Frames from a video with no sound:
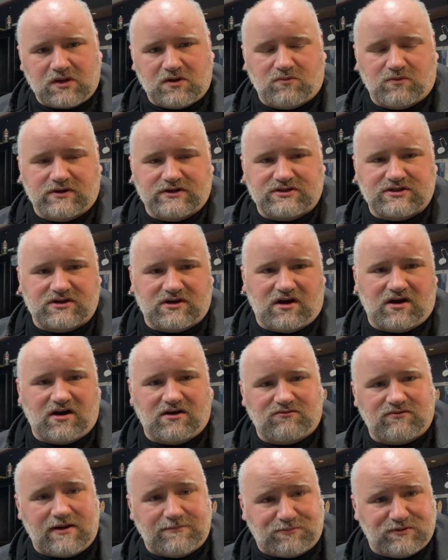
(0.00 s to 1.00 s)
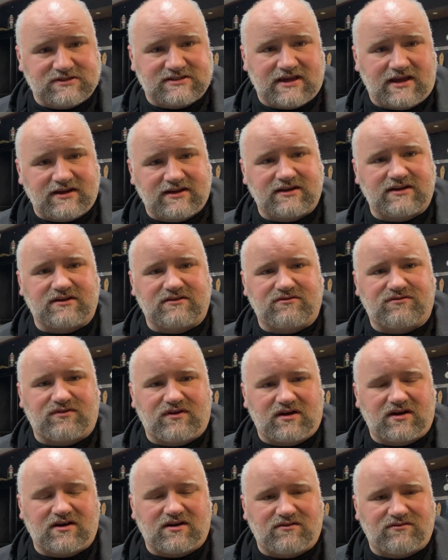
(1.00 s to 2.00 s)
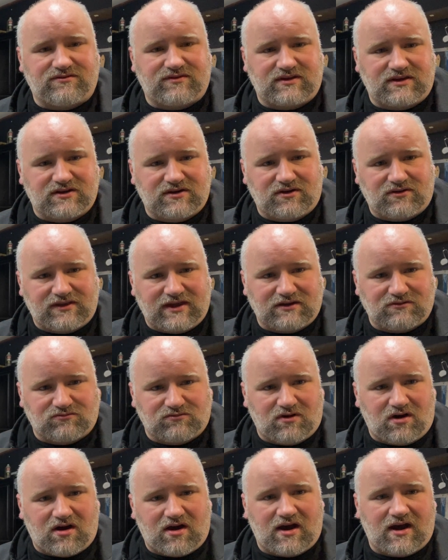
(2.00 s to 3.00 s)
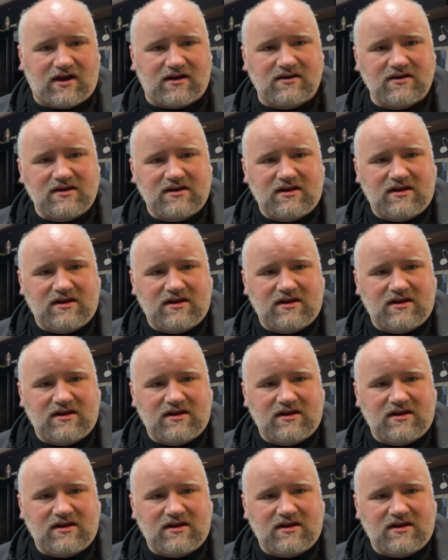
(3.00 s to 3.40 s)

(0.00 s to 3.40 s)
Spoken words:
which are representative of, that raw